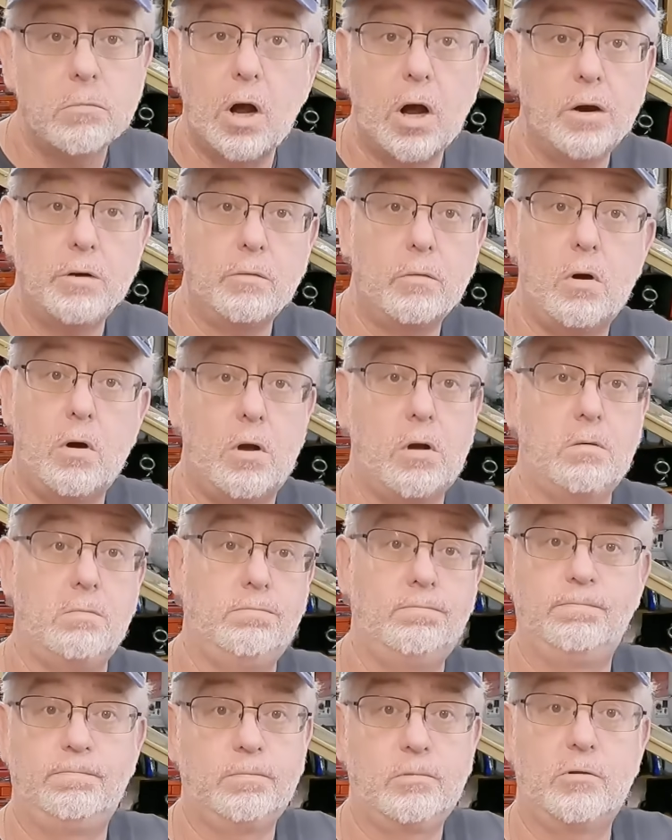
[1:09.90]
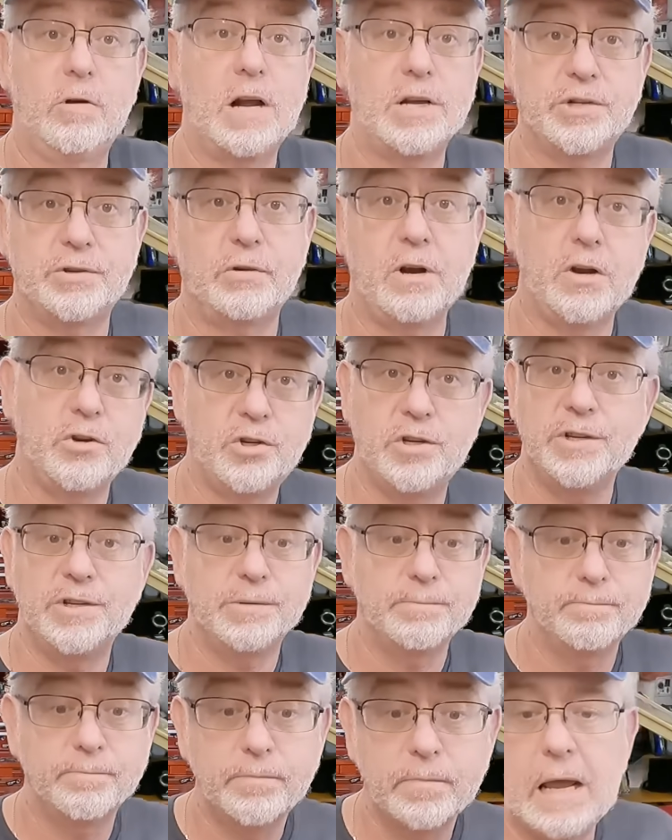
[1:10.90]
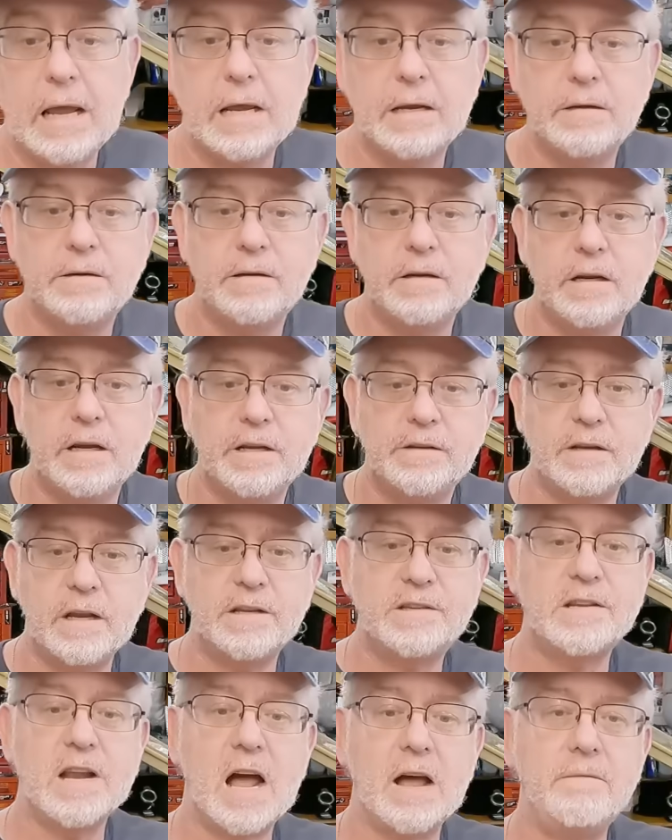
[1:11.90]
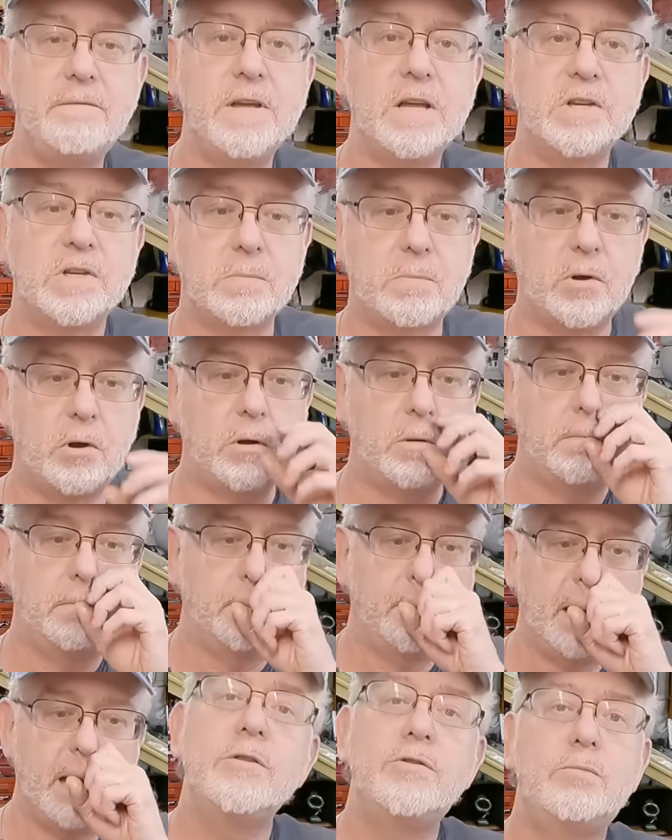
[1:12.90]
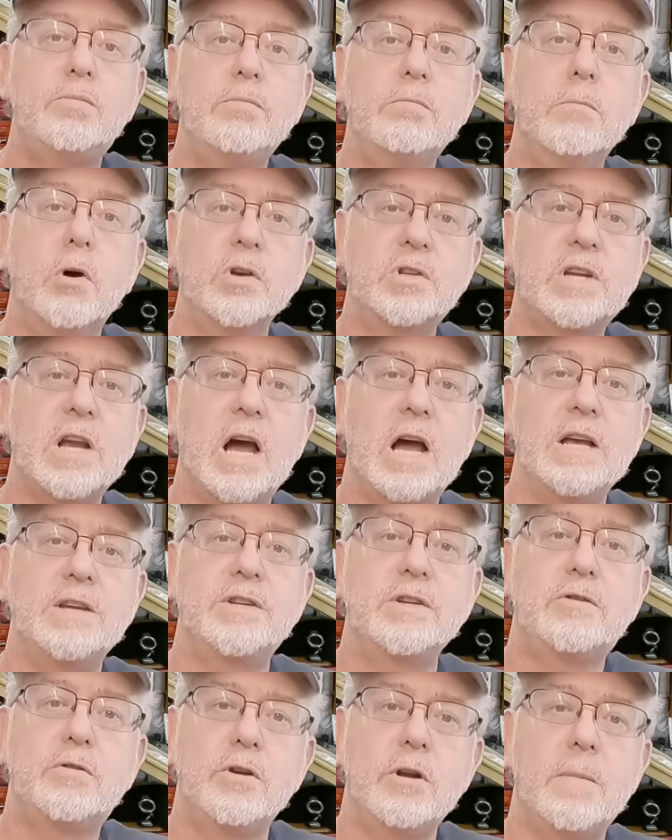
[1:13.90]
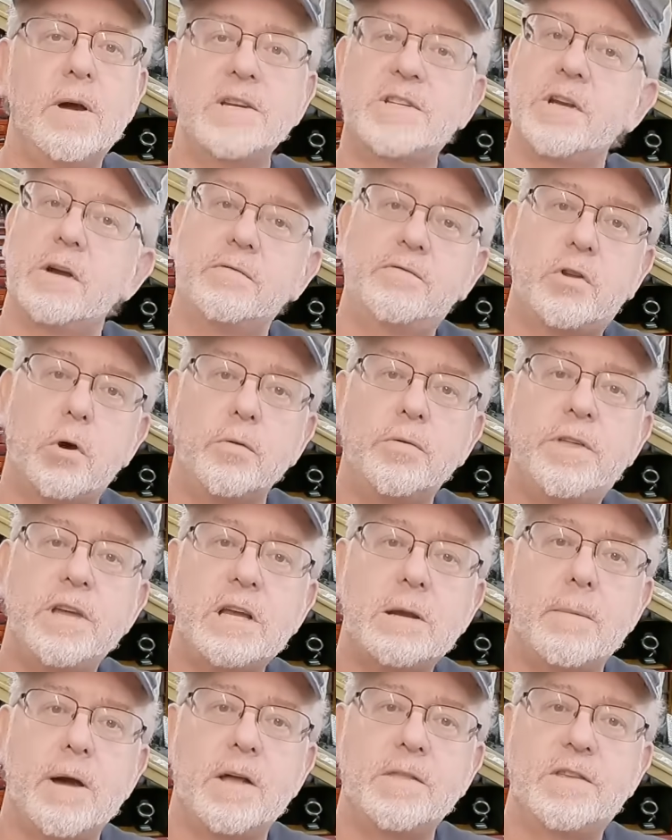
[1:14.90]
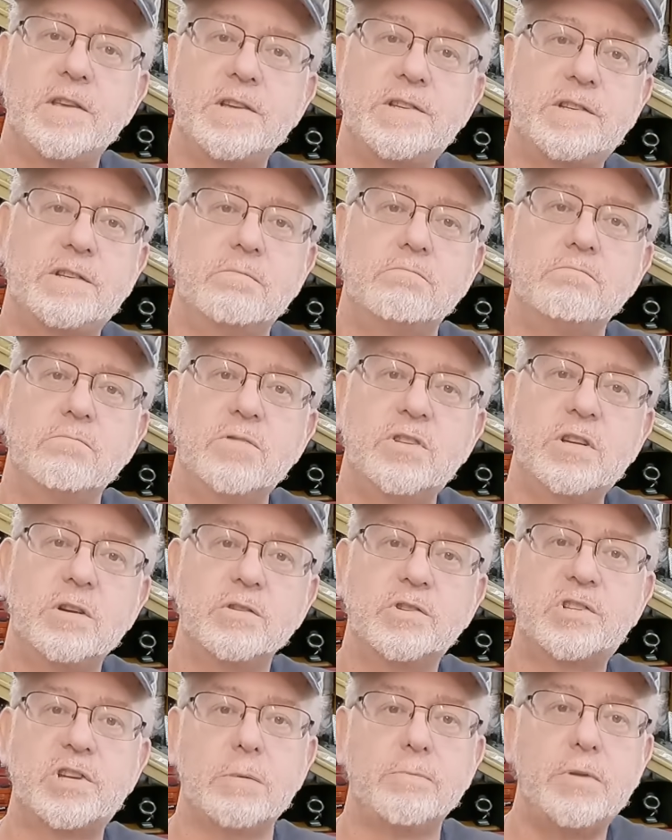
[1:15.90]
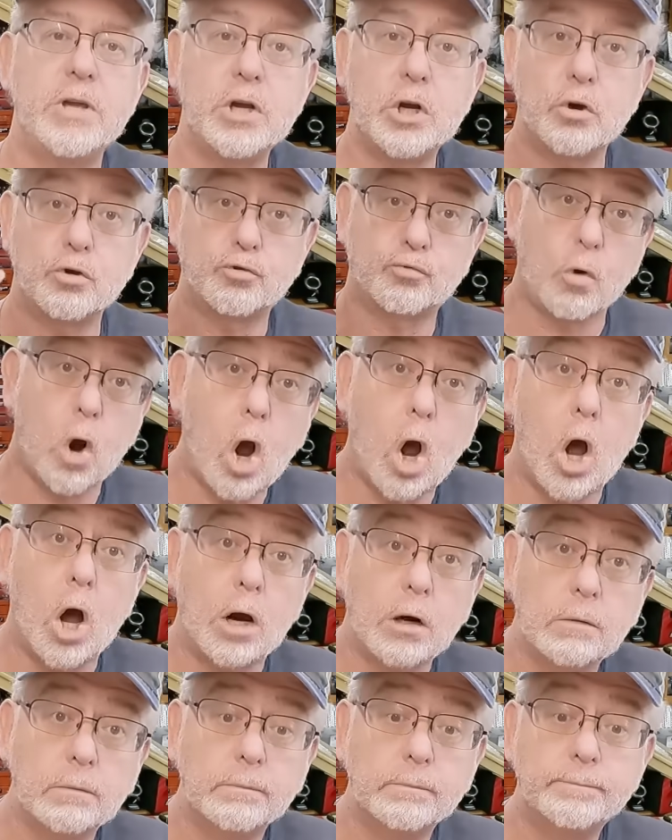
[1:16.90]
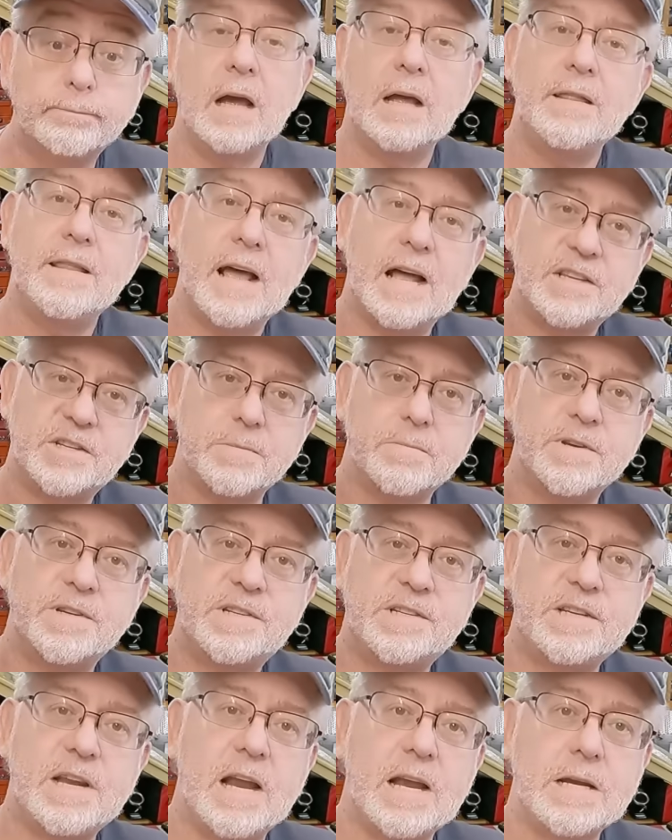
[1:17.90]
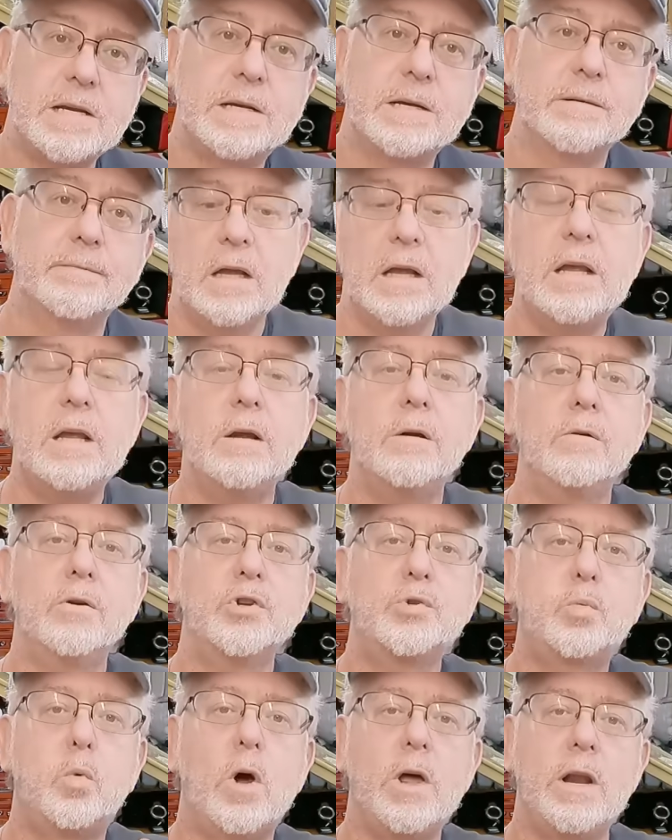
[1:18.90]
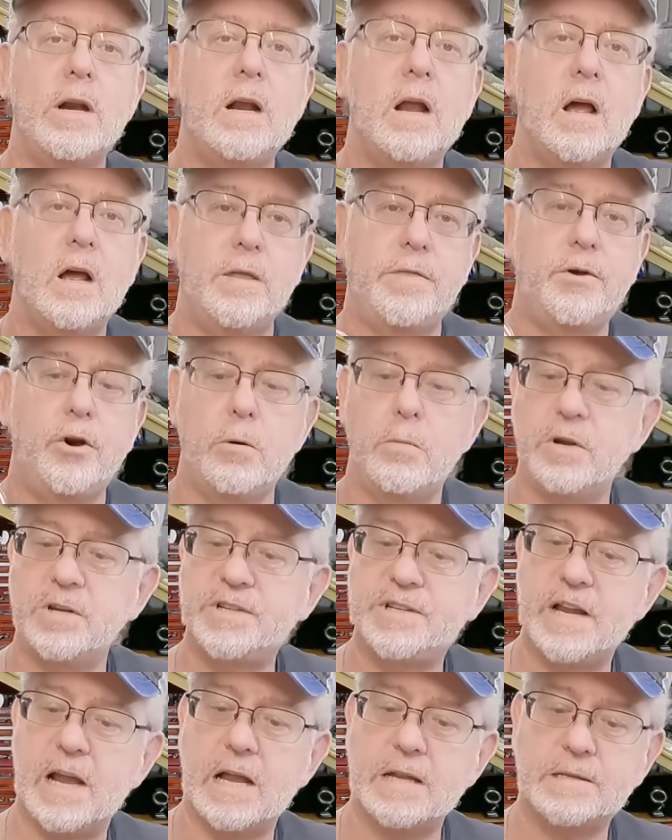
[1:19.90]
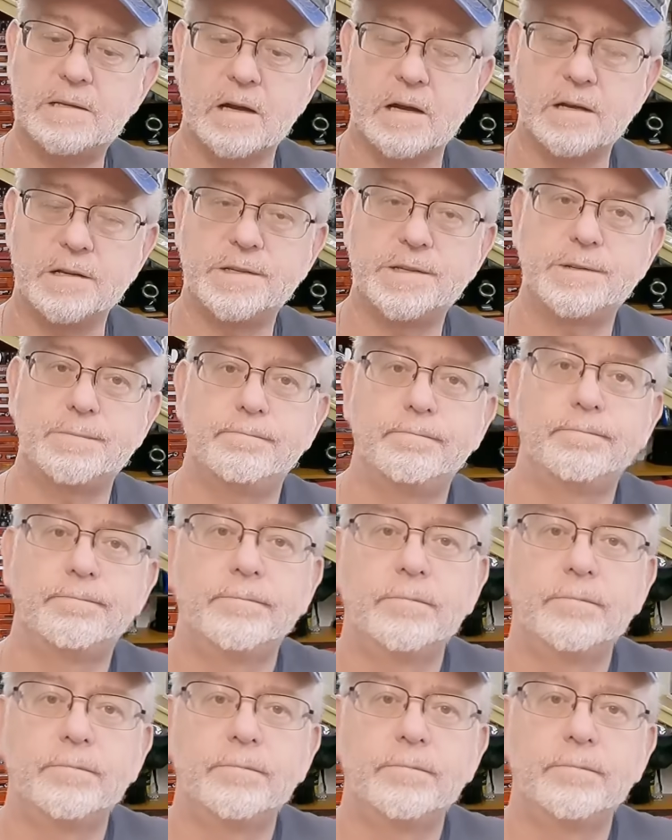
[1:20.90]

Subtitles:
on all Chrysler engines, and it's not visible. And most guys, including myself, don't think about this till something goes wrong, and that's a mistake. Here's what a thermostat does.